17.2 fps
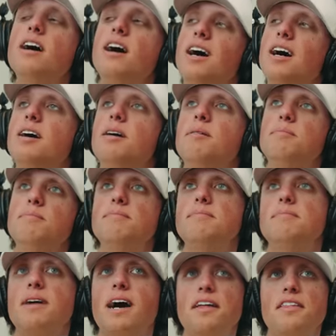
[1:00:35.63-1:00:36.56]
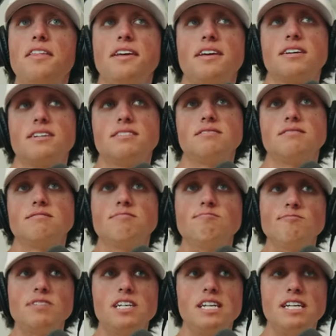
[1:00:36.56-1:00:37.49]
Um, I think
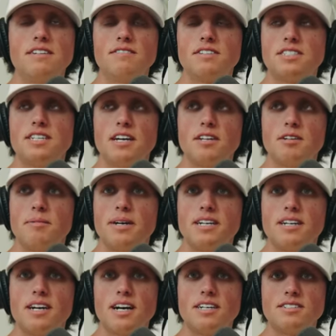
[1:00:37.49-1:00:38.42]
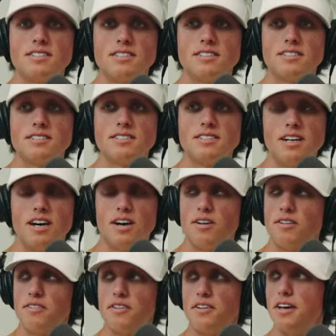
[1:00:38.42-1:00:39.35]
any of the TaylorMade guys are not
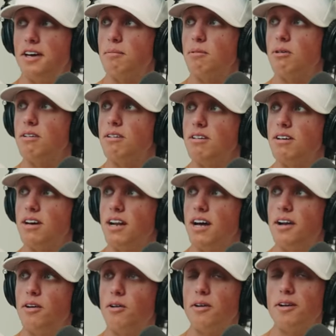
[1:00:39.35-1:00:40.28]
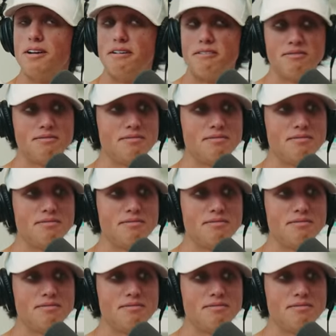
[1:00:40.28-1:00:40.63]
off the table, and I don't know.